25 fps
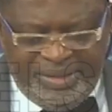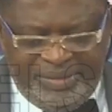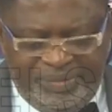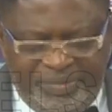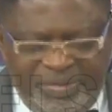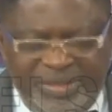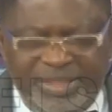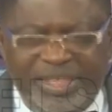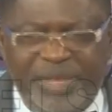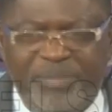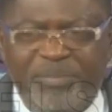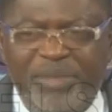
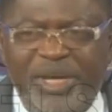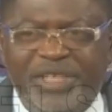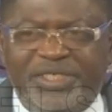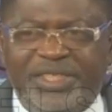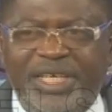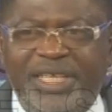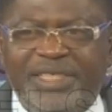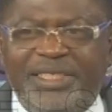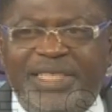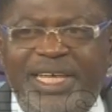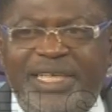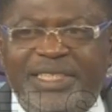the
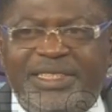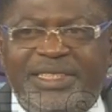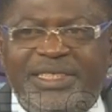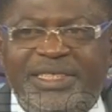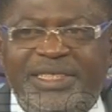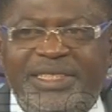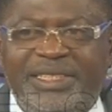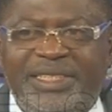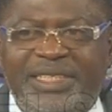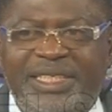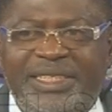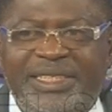message that
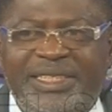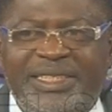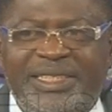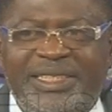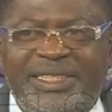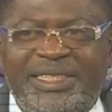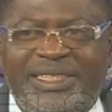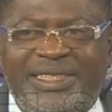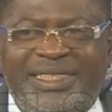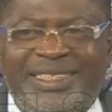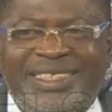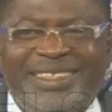it,
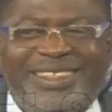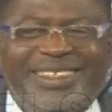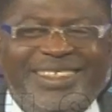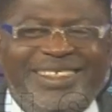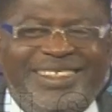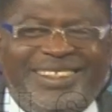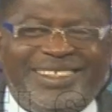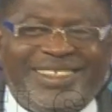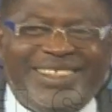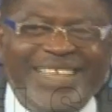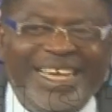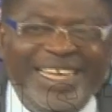it, it, it
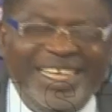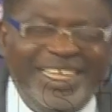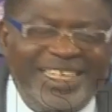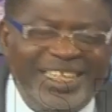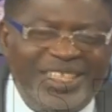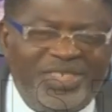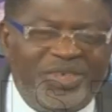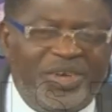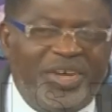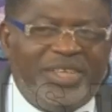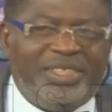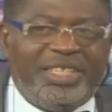is
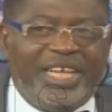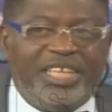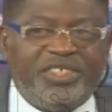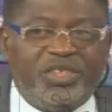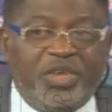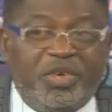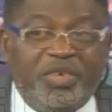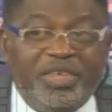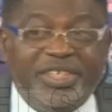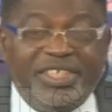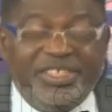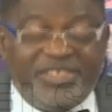sending, or it
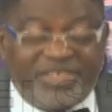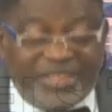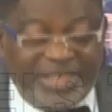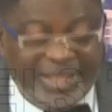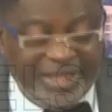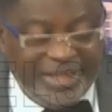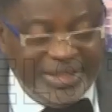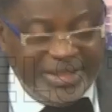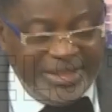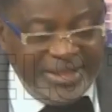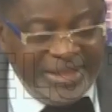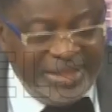has already
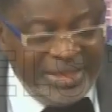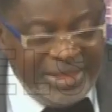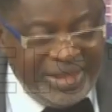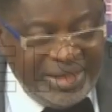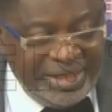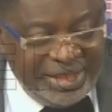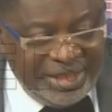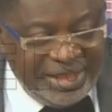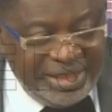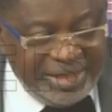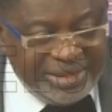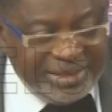sent,
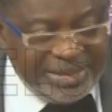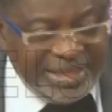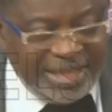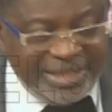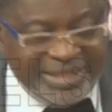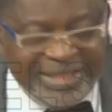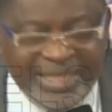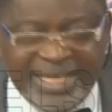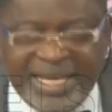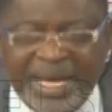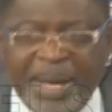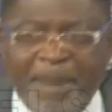mm-hmm. is
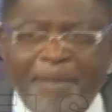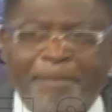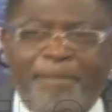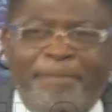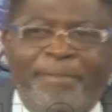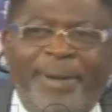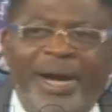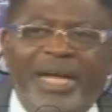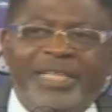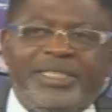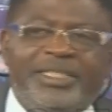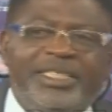that
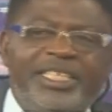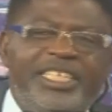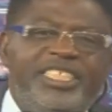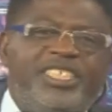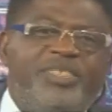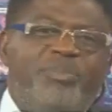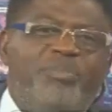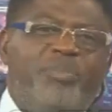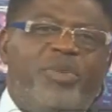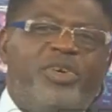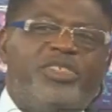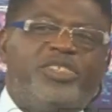
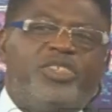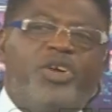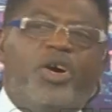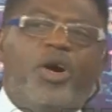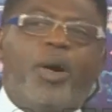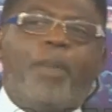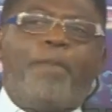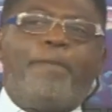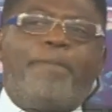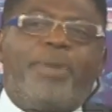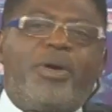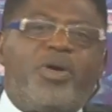parties must
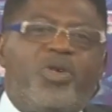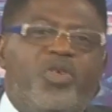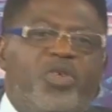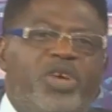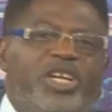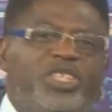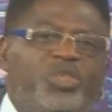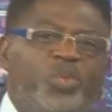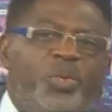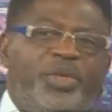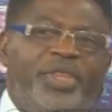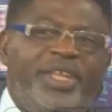
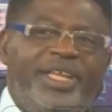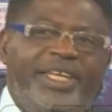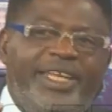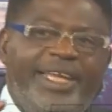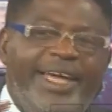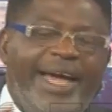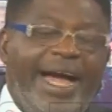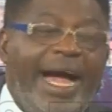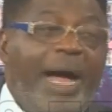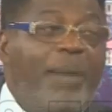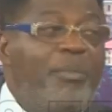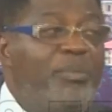operate within
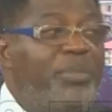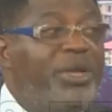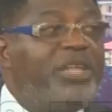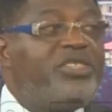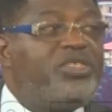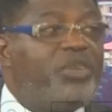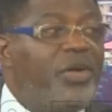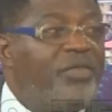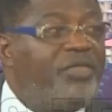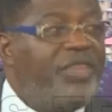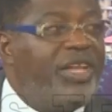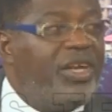the
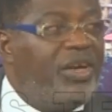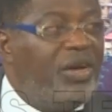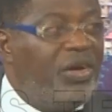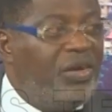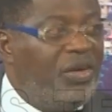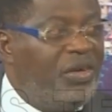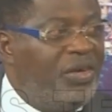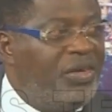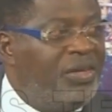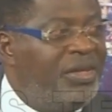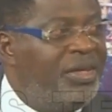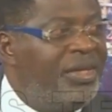ambits of the
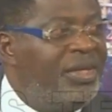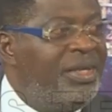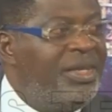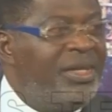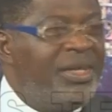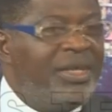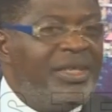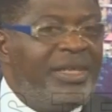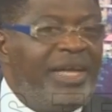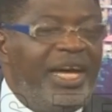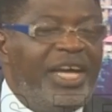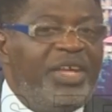law.
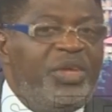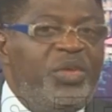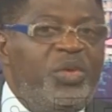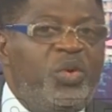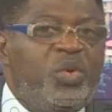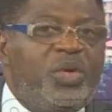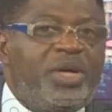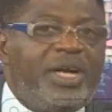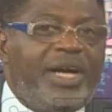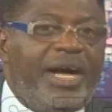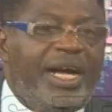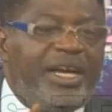That
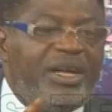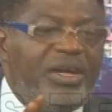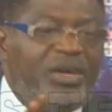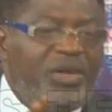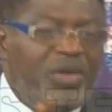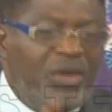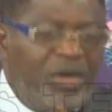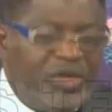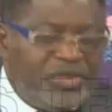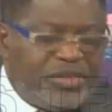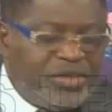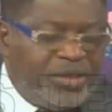you
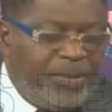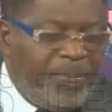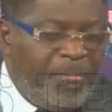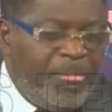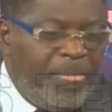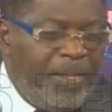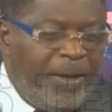cannot,